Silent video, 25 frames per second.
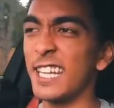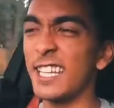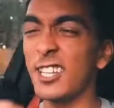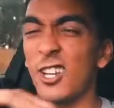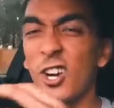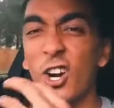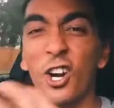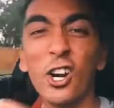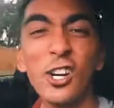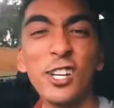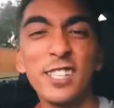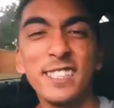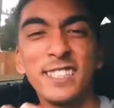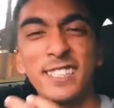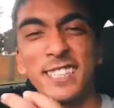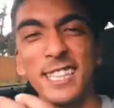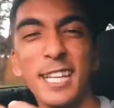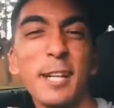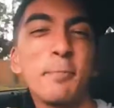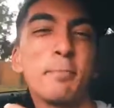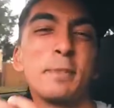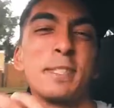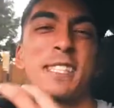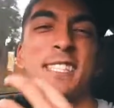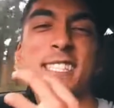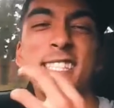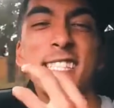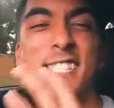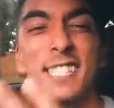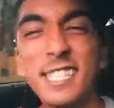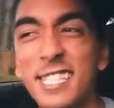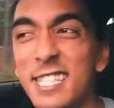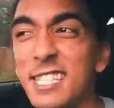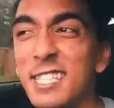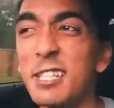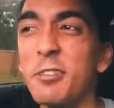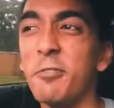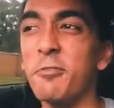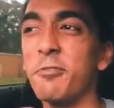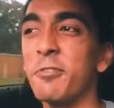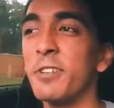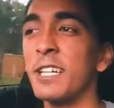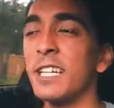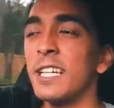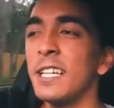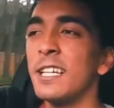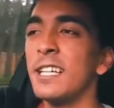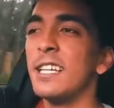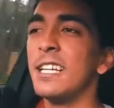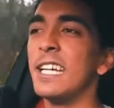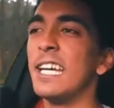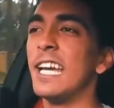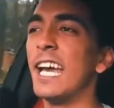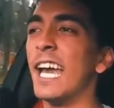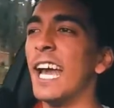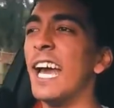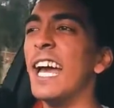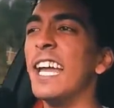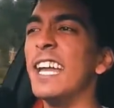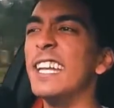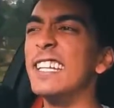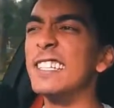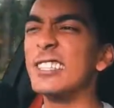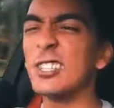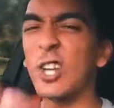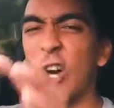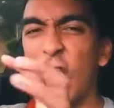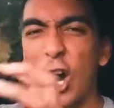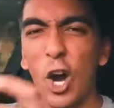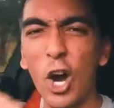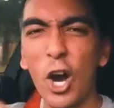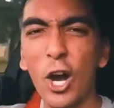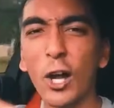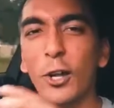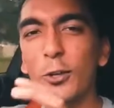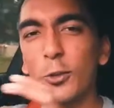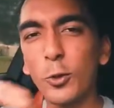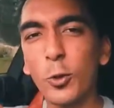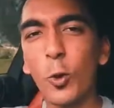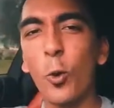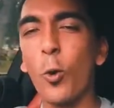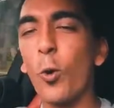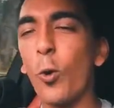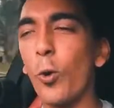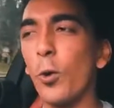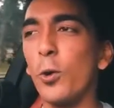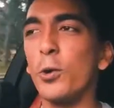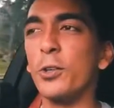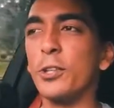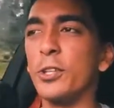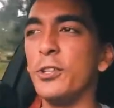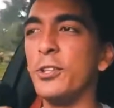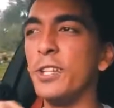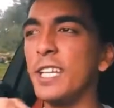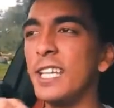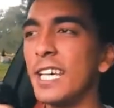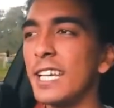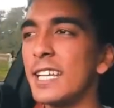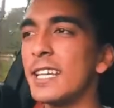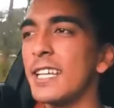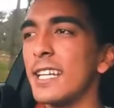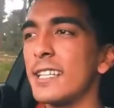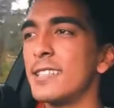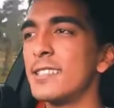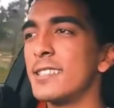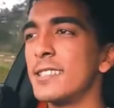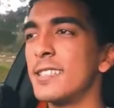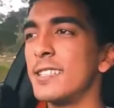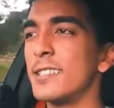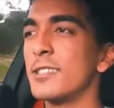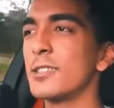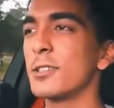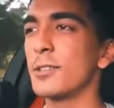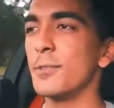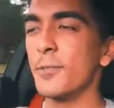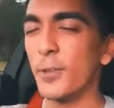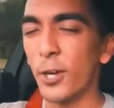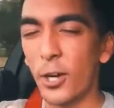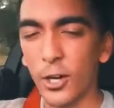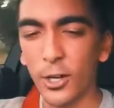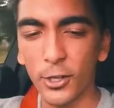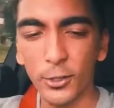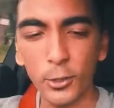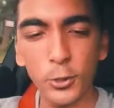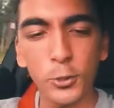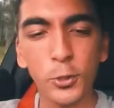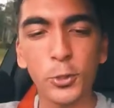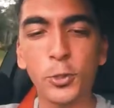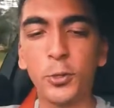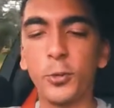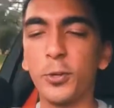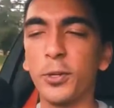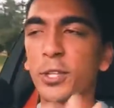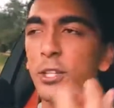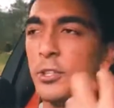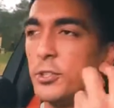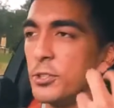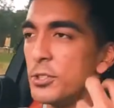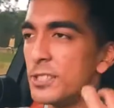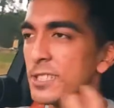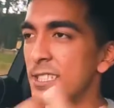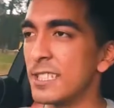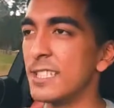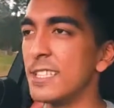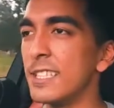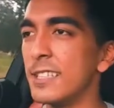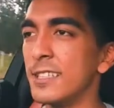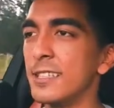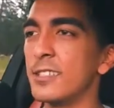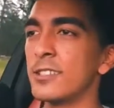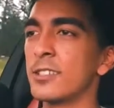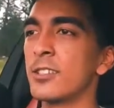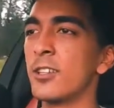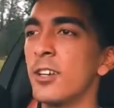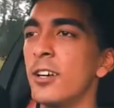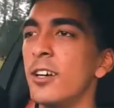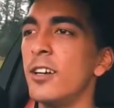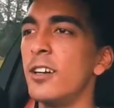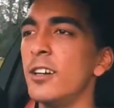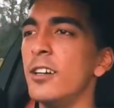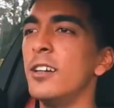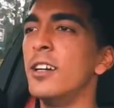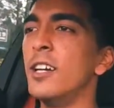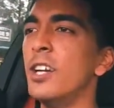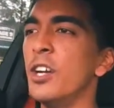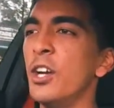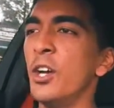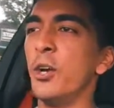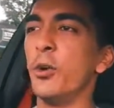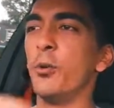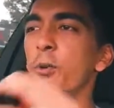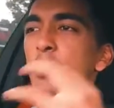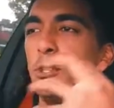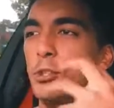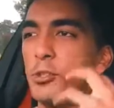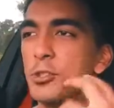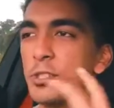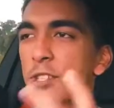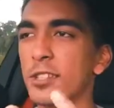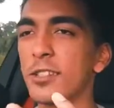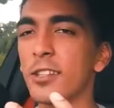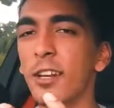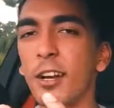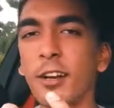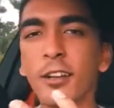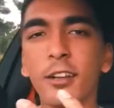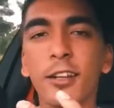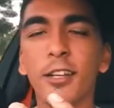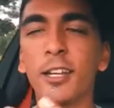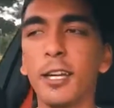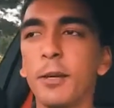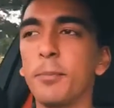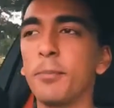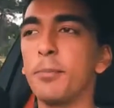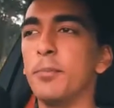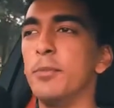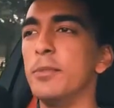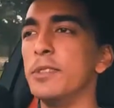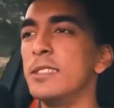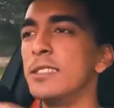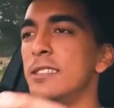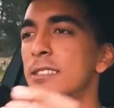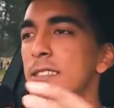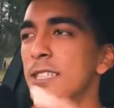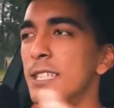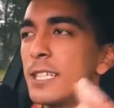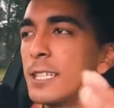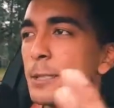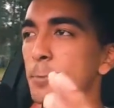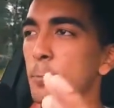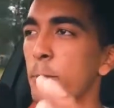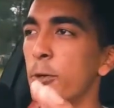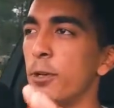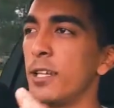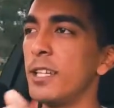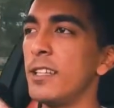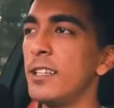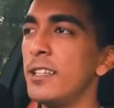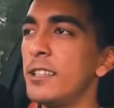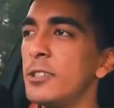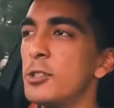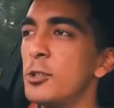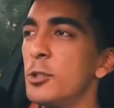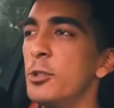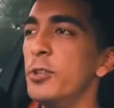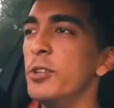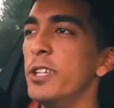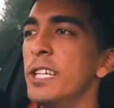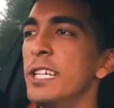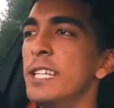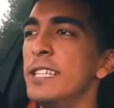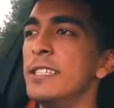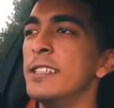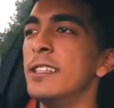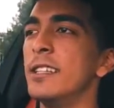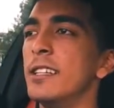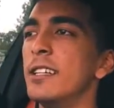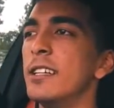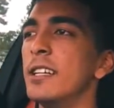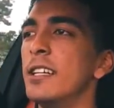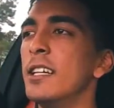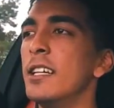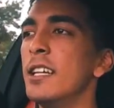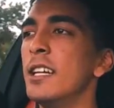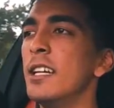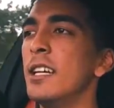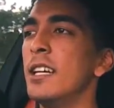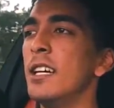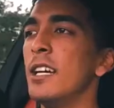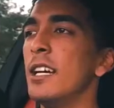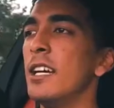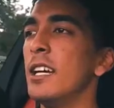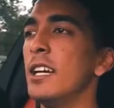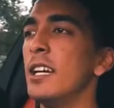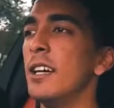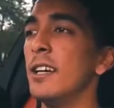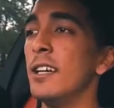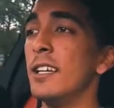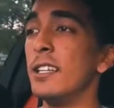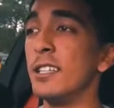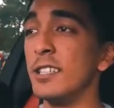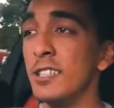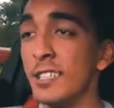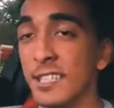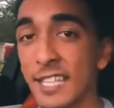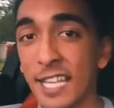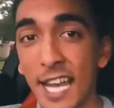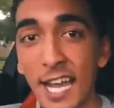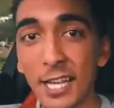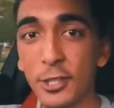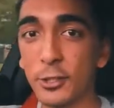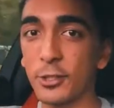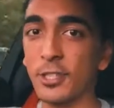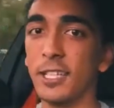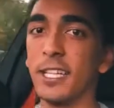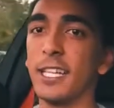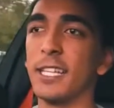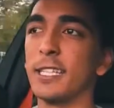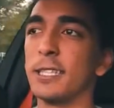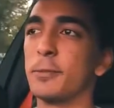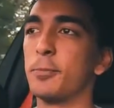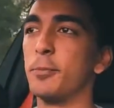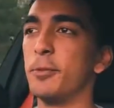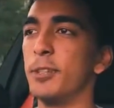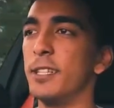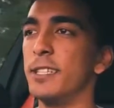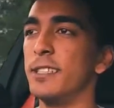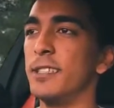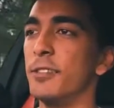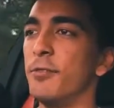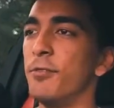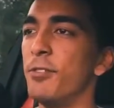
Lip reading: and the car is set up stiff and it's hardcore. You get that sense of hardcore when you sit in this car. When you start it up, 6.2 litre naturally aspirated